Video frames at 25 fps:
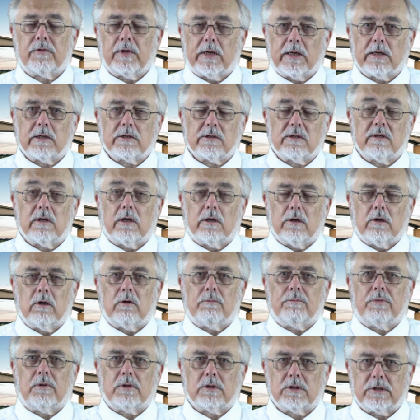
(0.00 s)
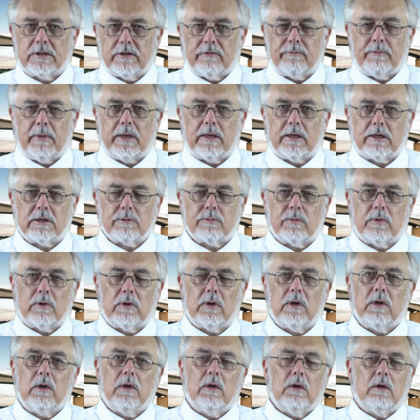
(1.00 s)
things that are not positive
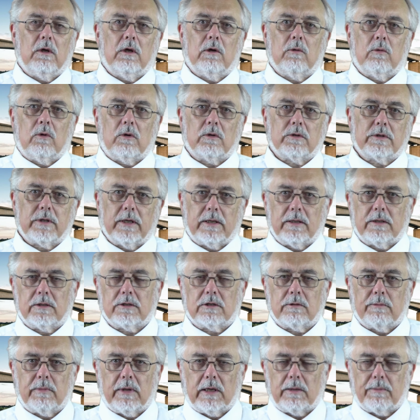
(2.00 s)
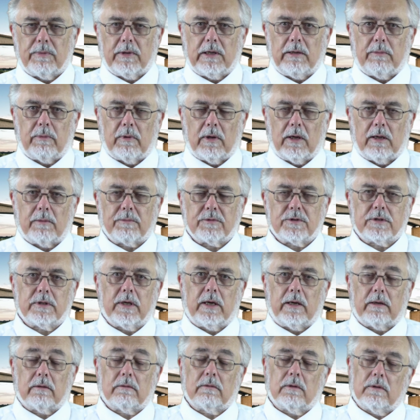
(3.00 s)
management are what tends to make people
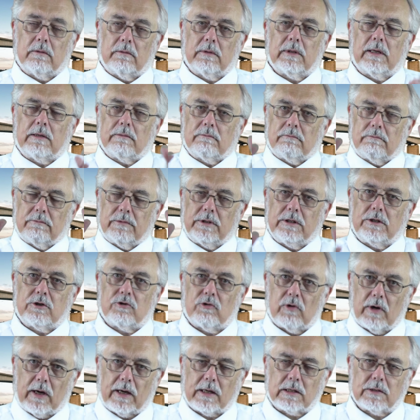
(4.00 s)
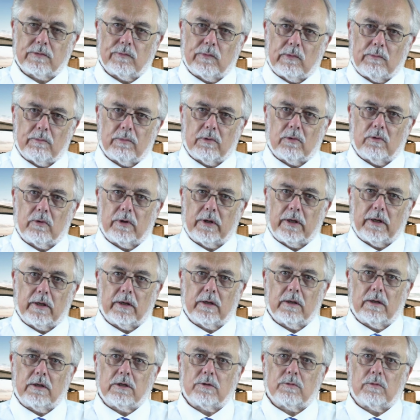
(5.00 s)
upset, and that detracts from employee
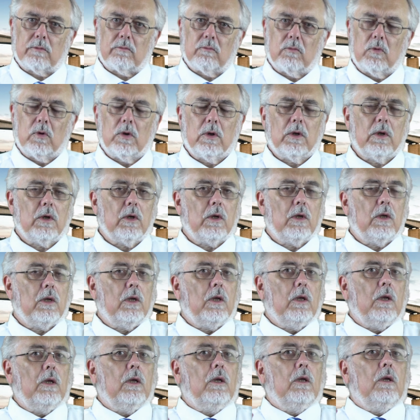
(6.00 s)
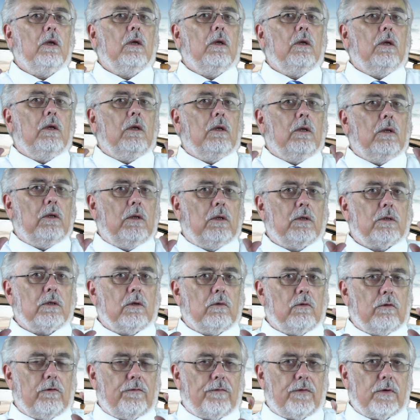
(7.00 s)
engagement.
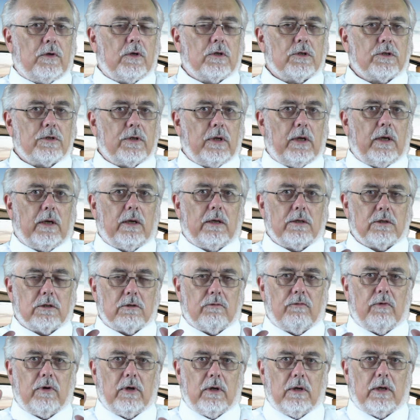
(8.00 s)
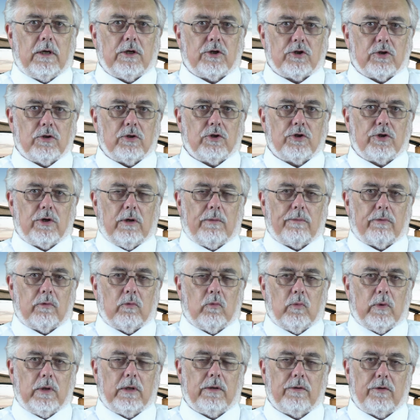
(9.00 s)
So the first thing is the relationship
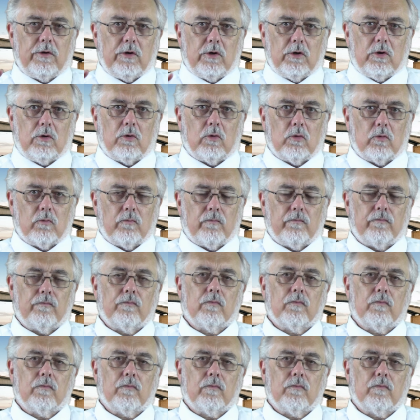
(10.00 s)
with you.